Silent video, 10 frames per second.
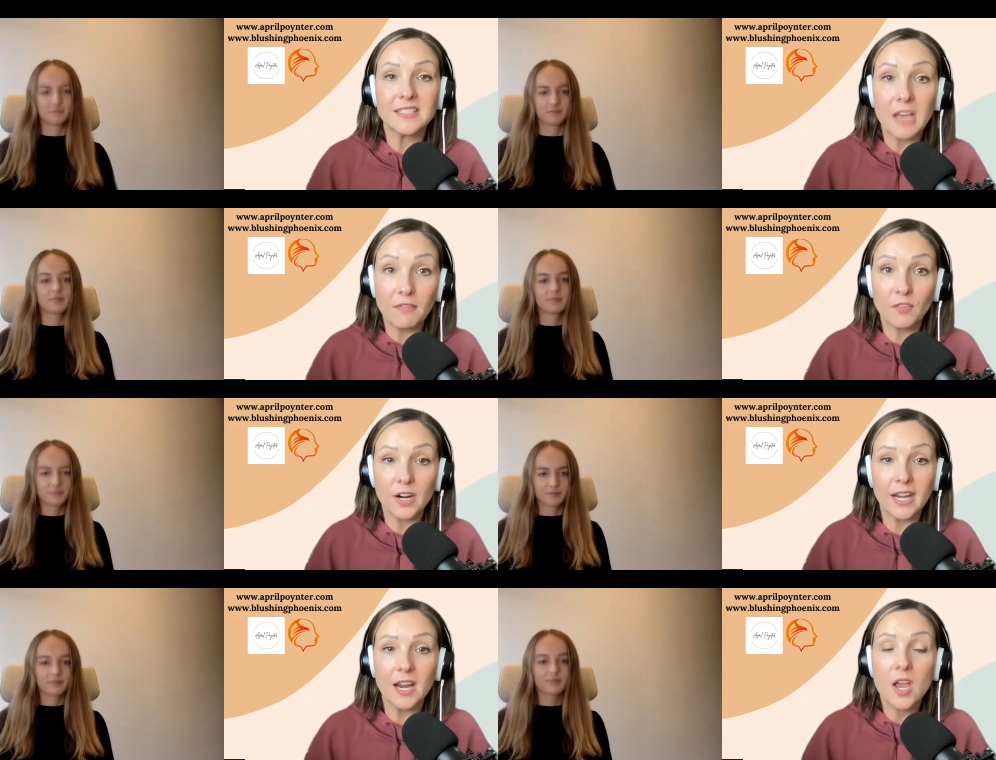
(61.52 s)

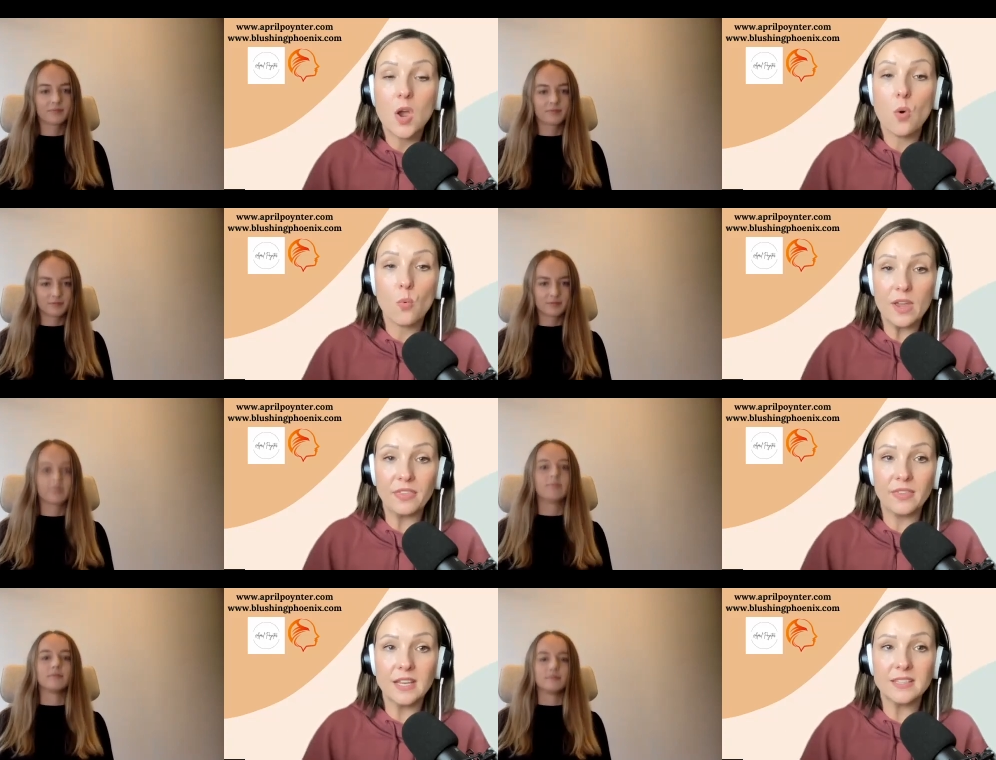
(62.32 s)
Speaker 1: suffering with
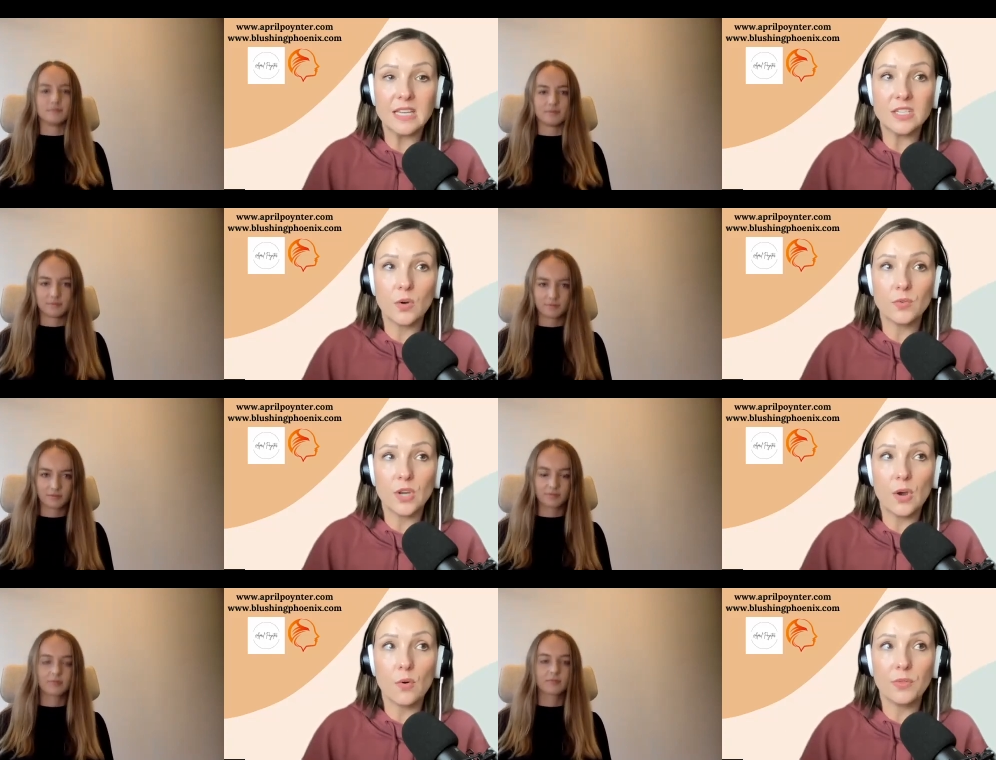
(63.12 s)
mm. this and don't
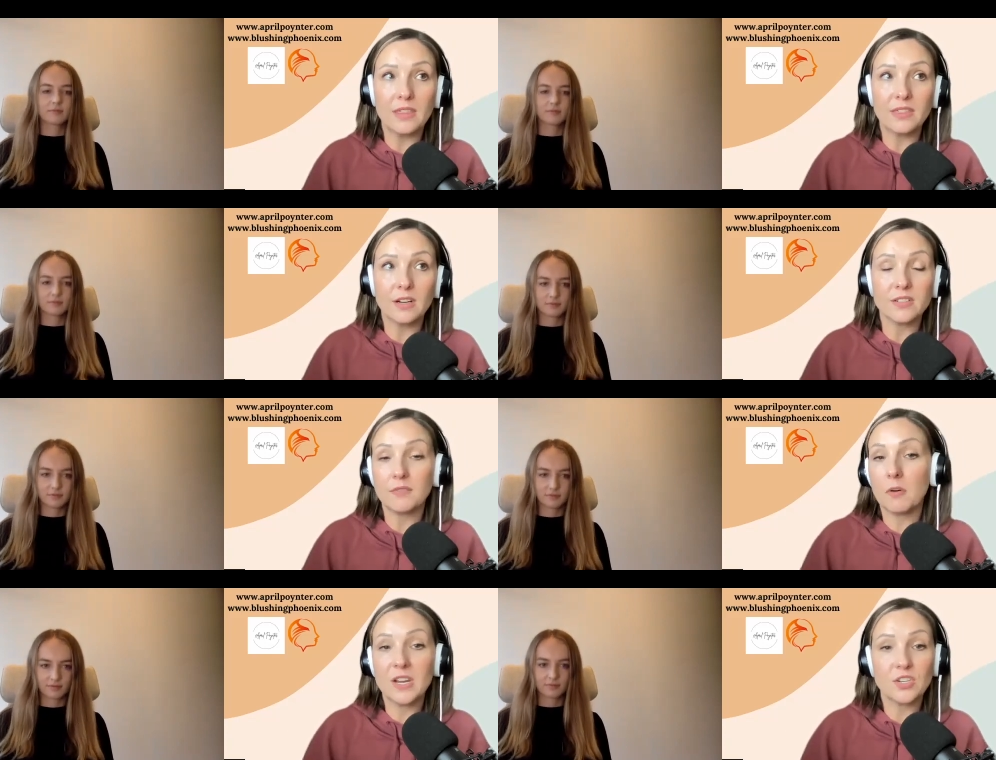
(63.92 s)
know that there's
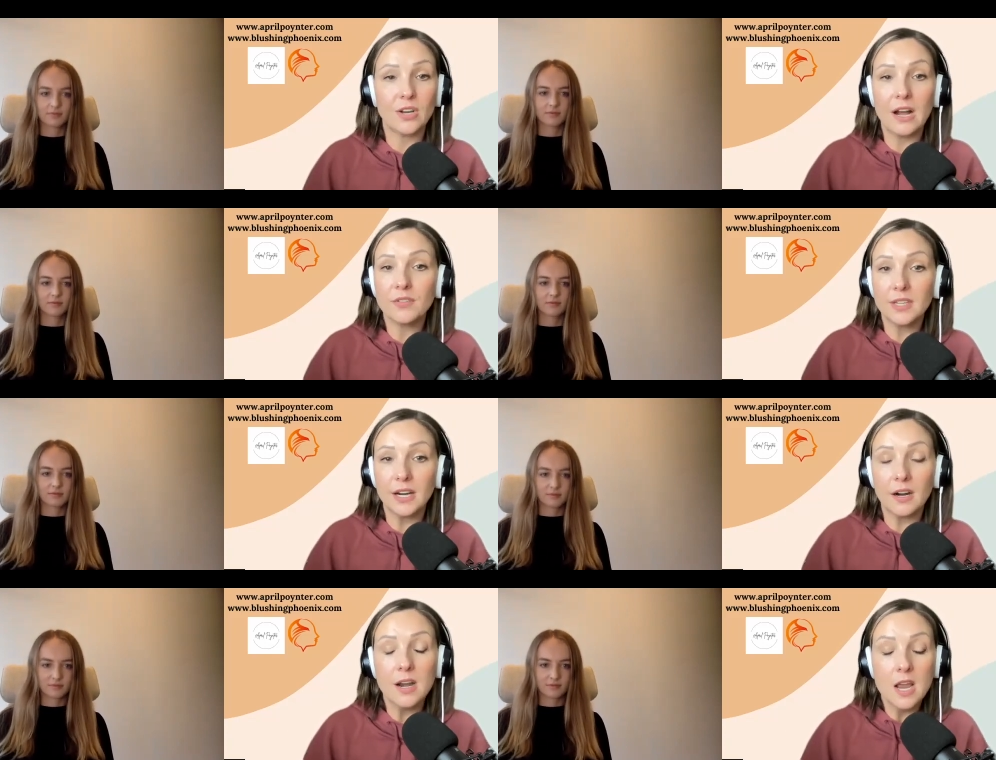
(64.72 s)
information out
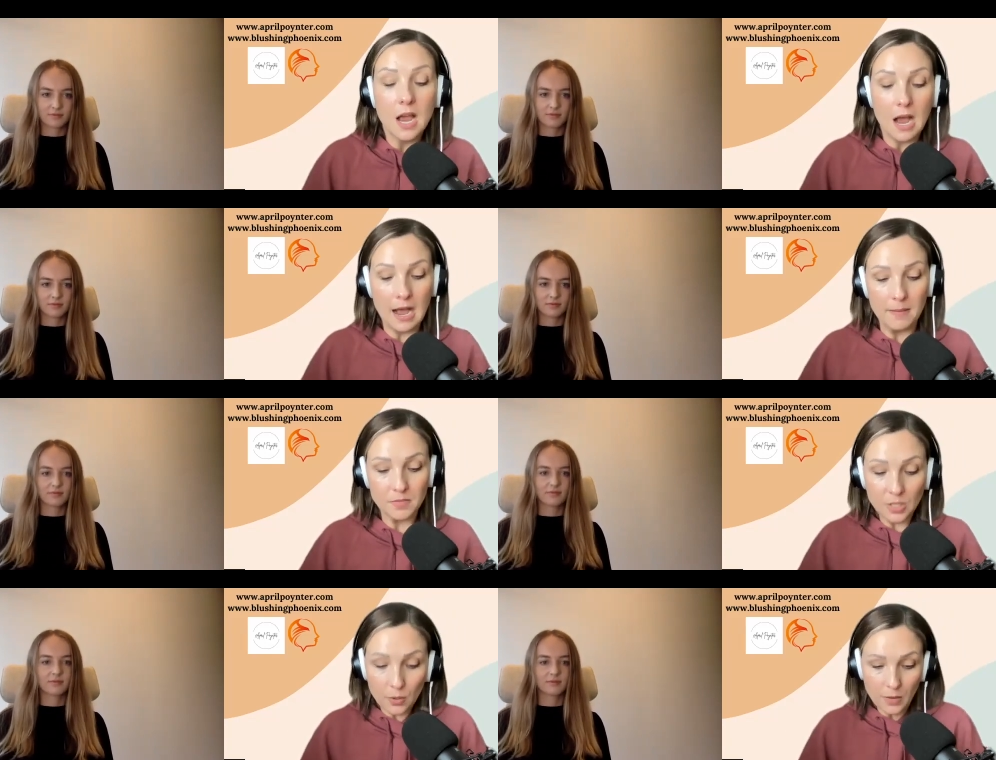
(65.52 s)
there. Um,
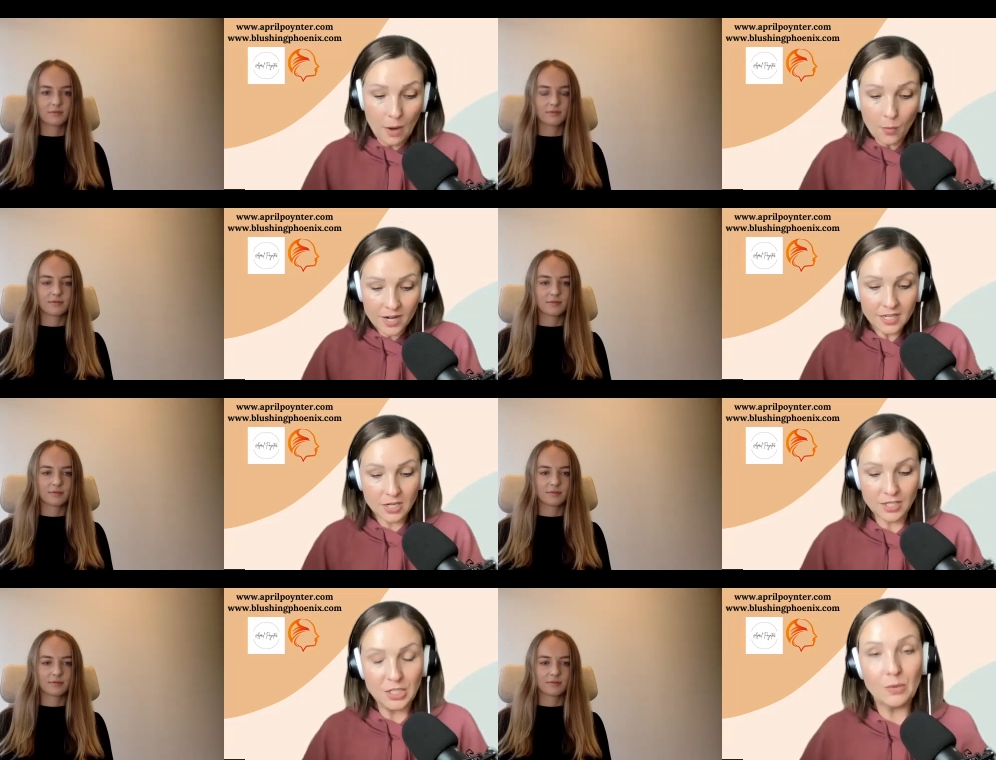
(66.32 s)
so I wanted to
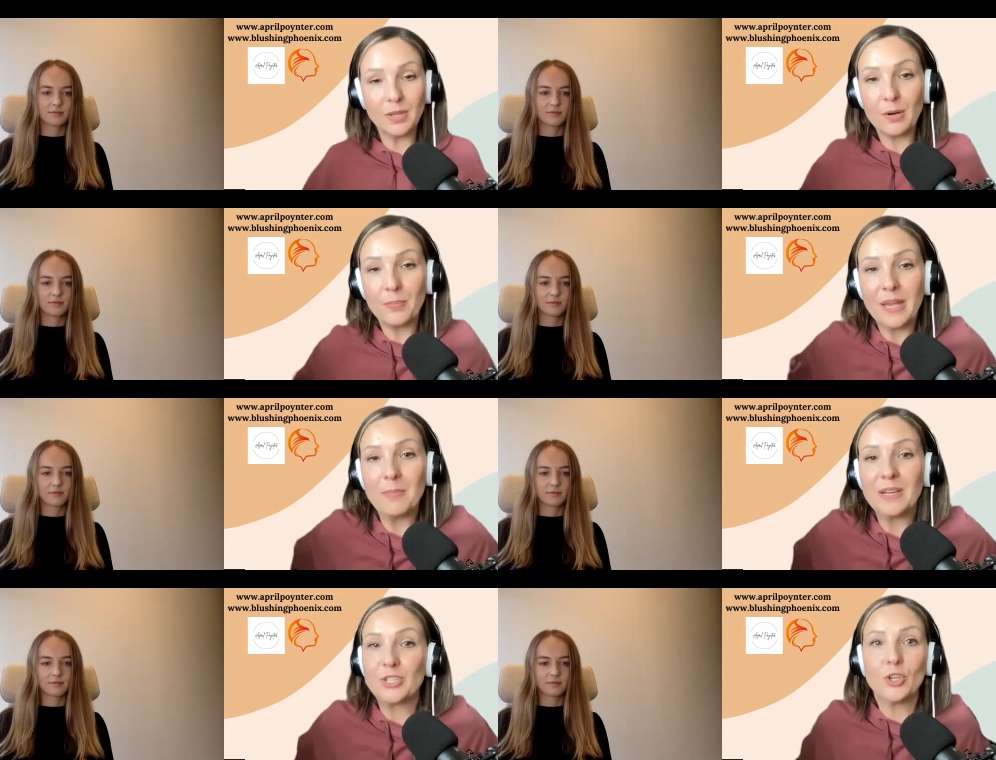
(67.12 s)
talk to you a little bit
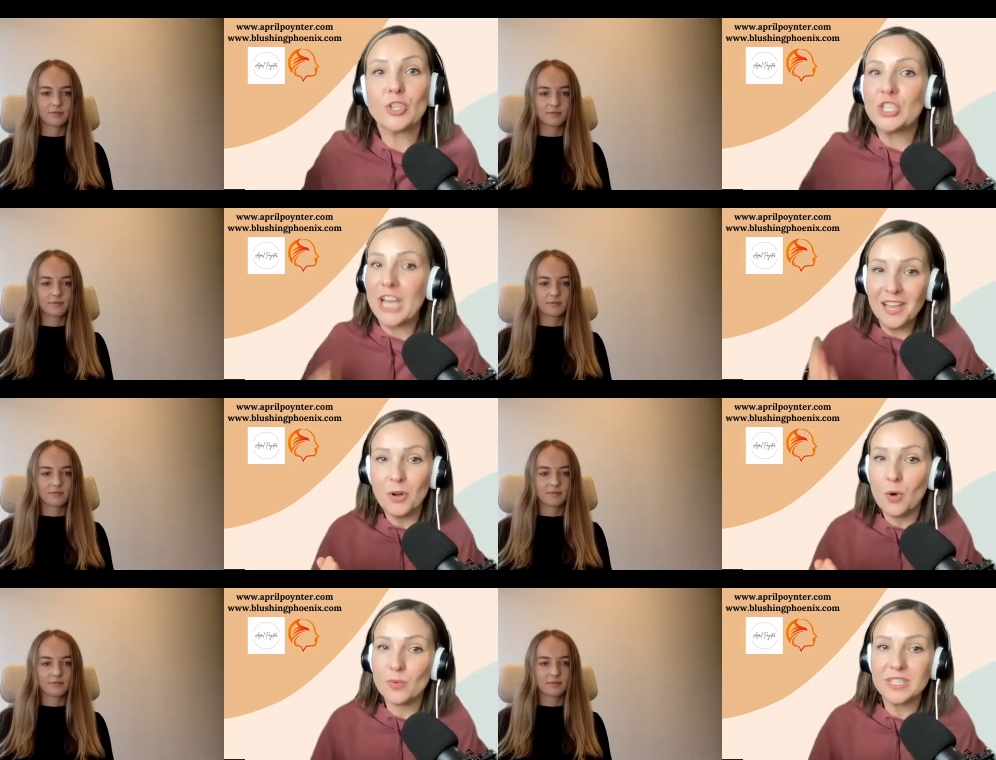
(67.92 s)
because your
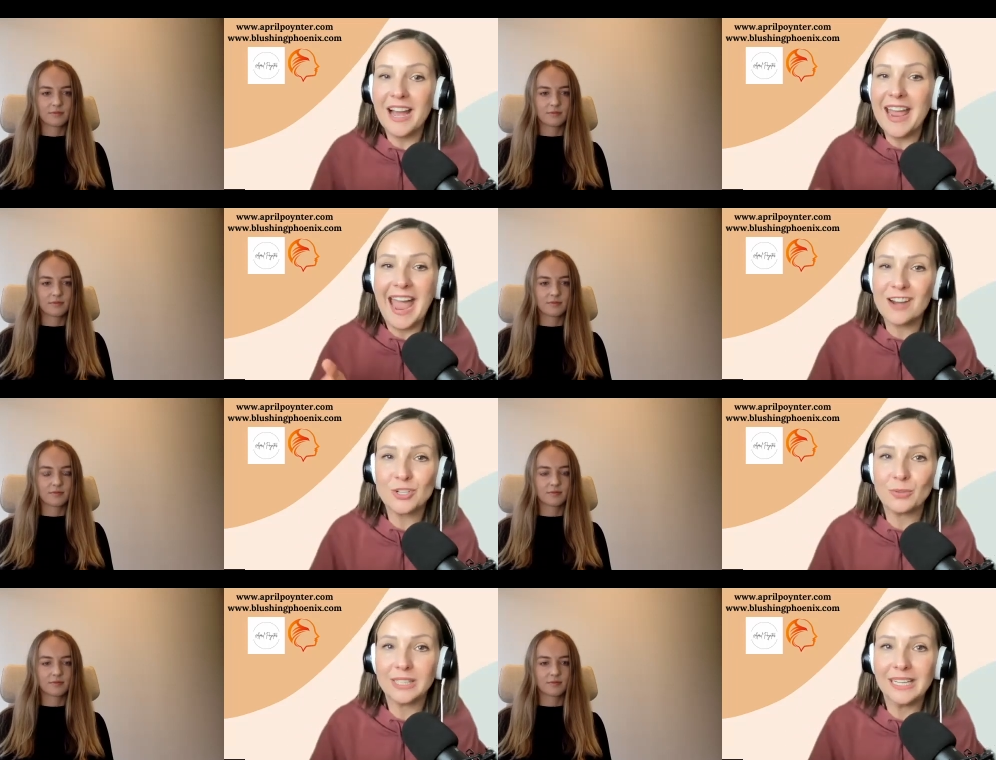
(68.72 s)
channel was not
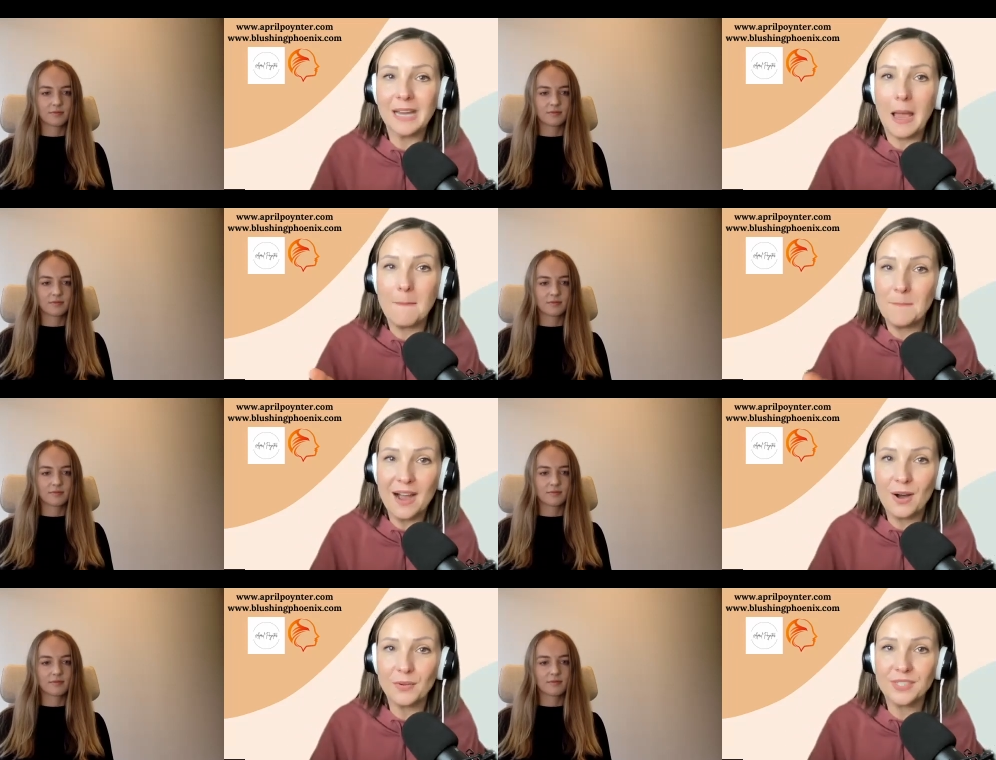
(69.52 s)
actually
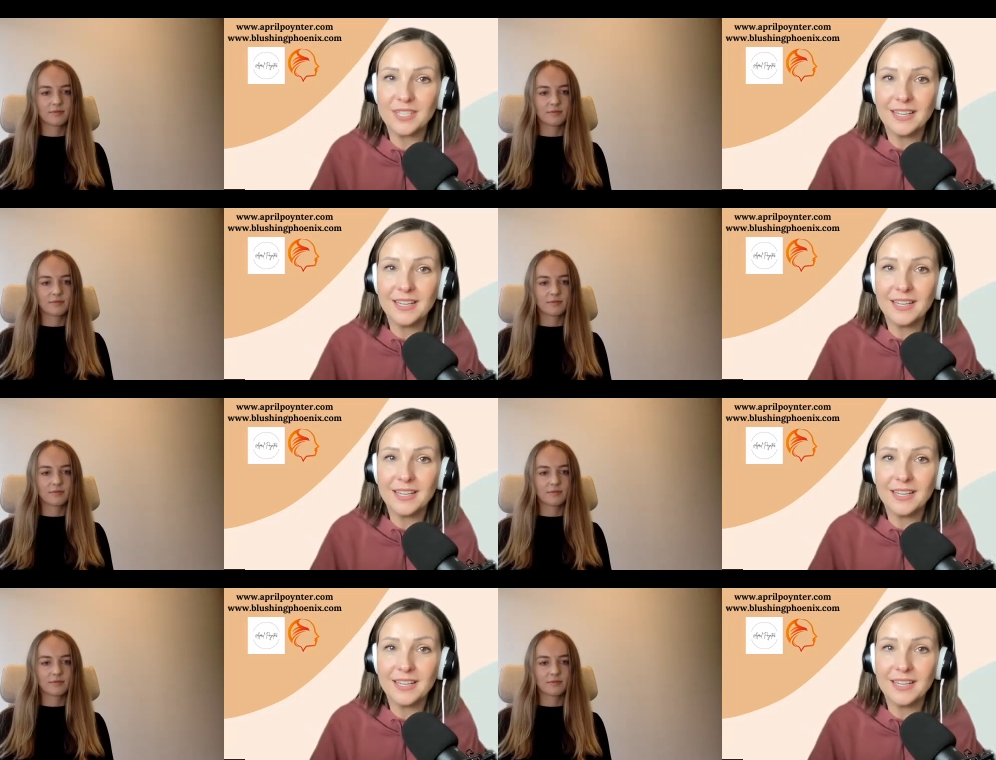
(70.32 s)
about